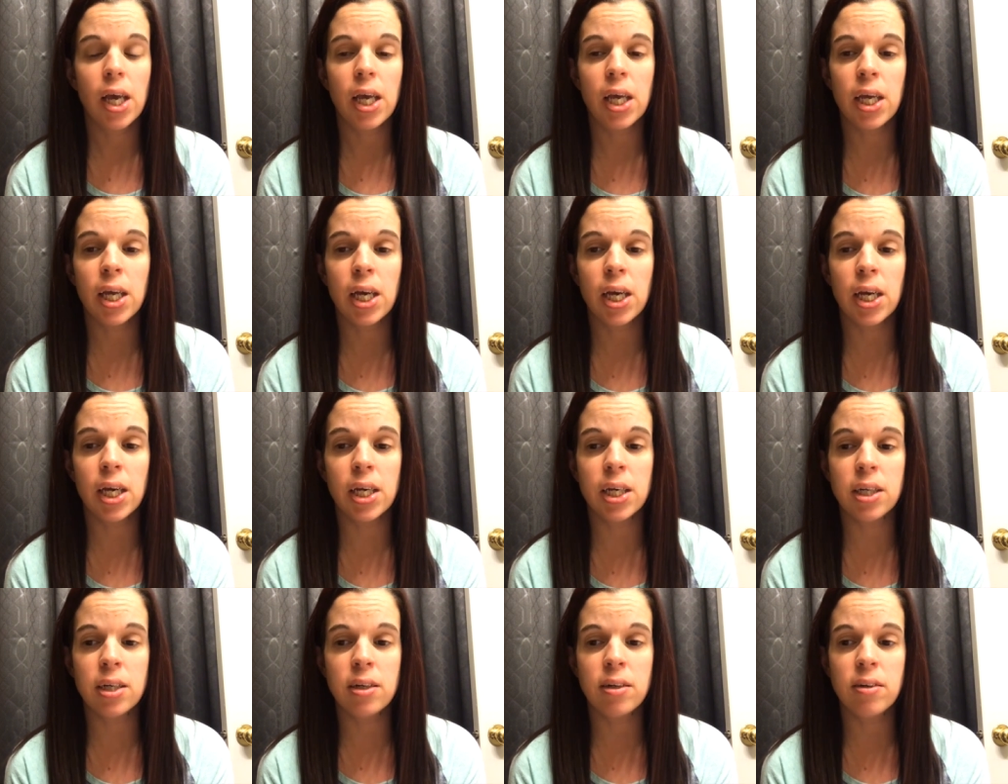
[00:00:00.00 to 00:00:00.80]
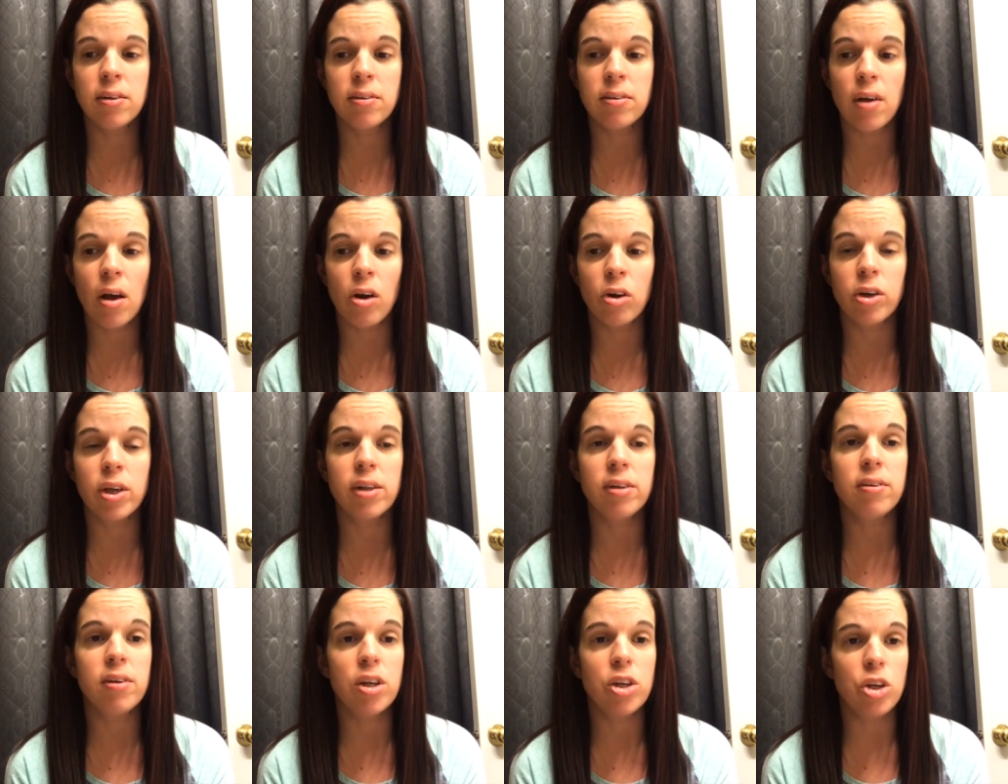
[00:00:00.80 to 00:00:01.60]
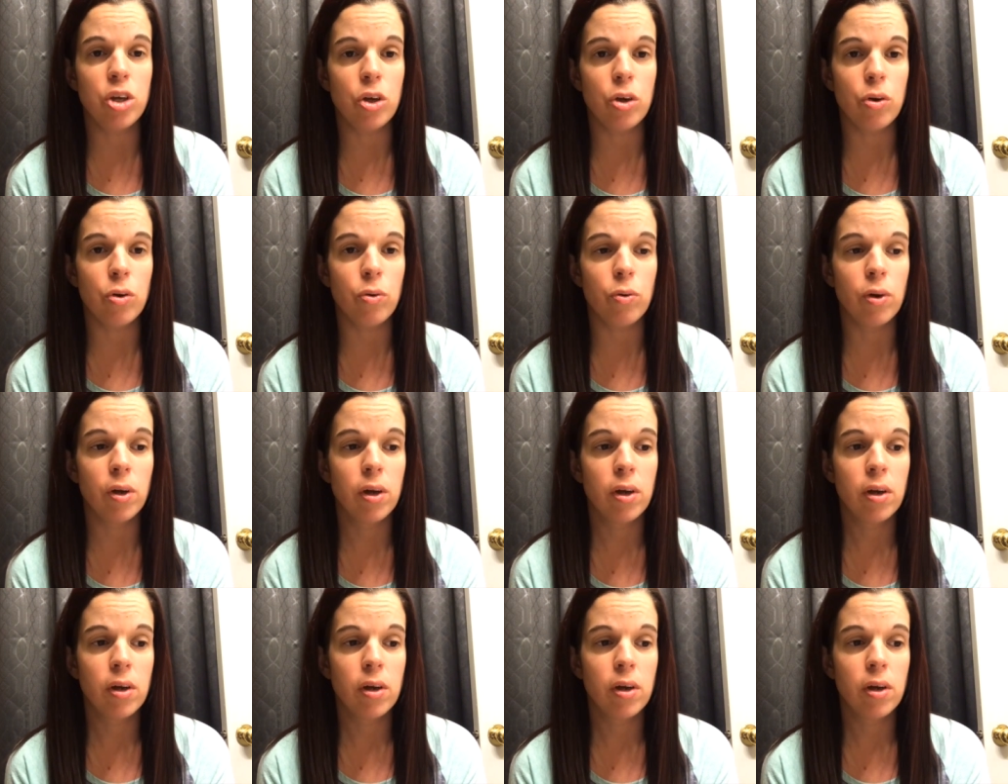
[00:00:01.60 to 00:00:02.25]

And I'll continue